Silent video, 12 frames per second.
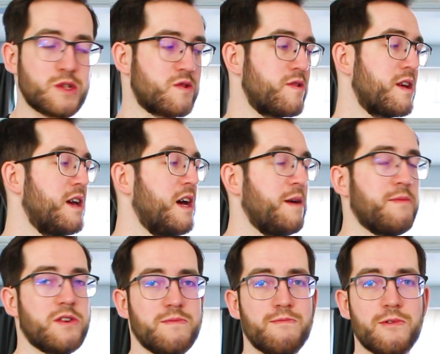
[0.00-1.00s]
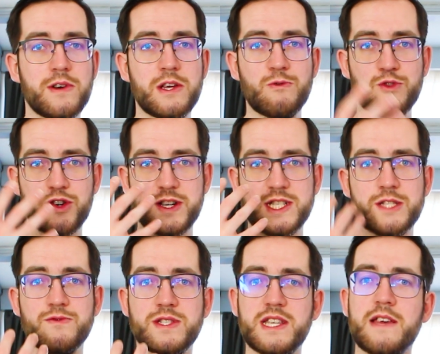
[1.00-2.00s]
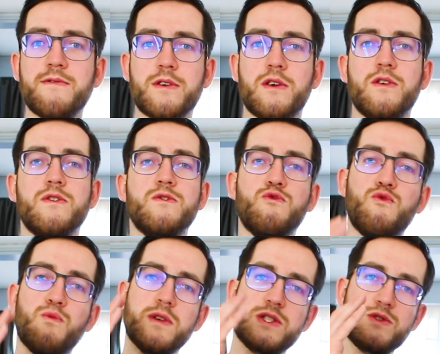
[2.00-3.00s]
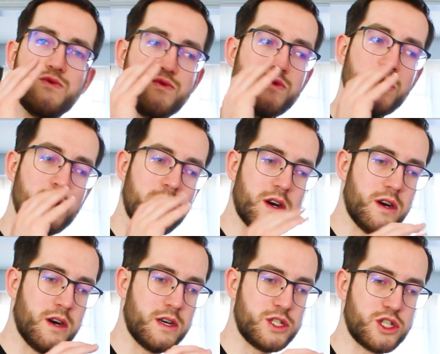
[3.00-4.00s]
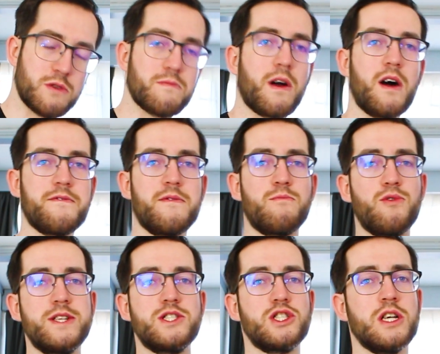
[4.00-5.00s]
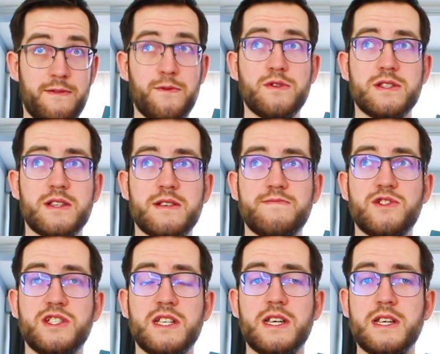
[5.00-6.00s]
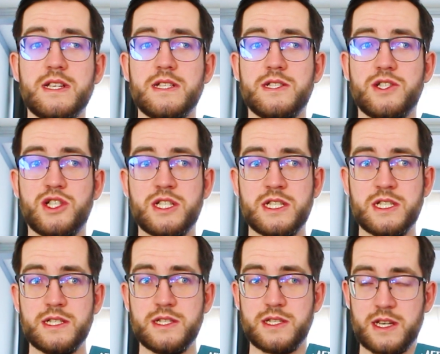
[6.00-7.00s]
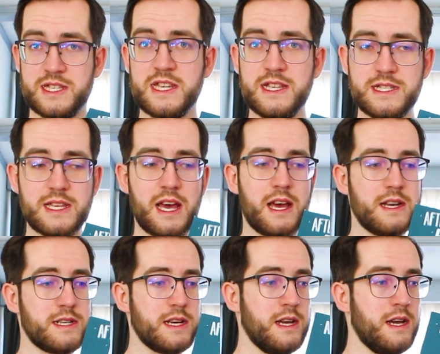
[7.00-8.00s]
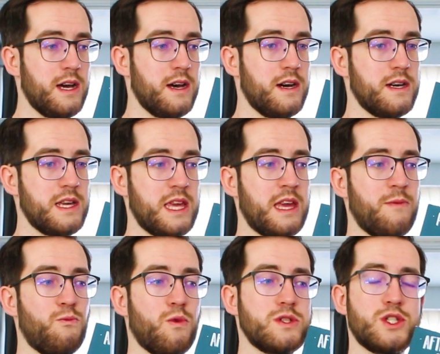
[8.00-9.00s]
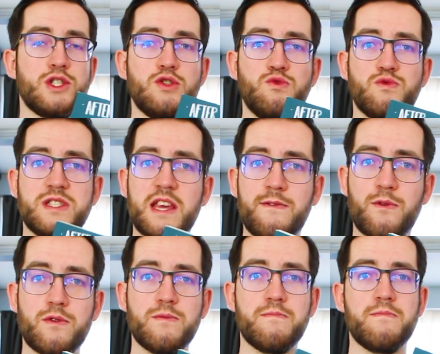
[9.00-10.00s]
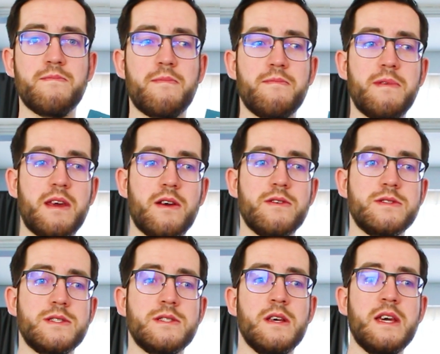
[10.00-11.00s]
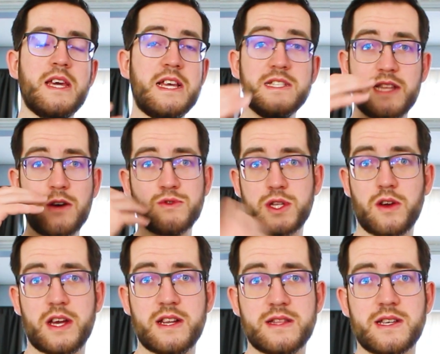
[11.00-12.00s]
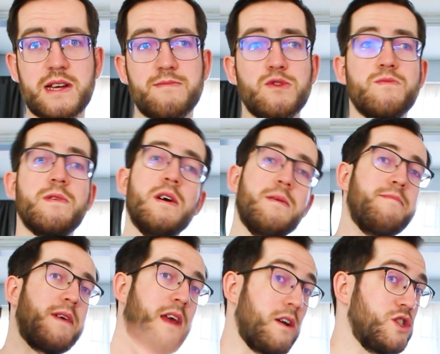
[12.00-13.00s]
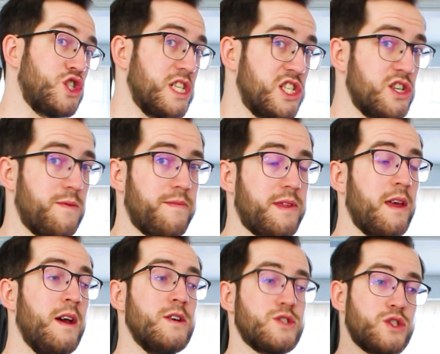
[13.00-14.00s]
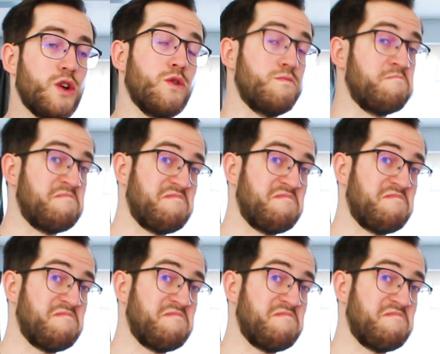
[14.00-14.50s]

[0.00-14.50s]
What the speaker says: story about a boy who tries to save a girl who wants to jump off a bridge. The first time she succeeds, and he wants to save her because he's now stuck in a time loop because she jumped. So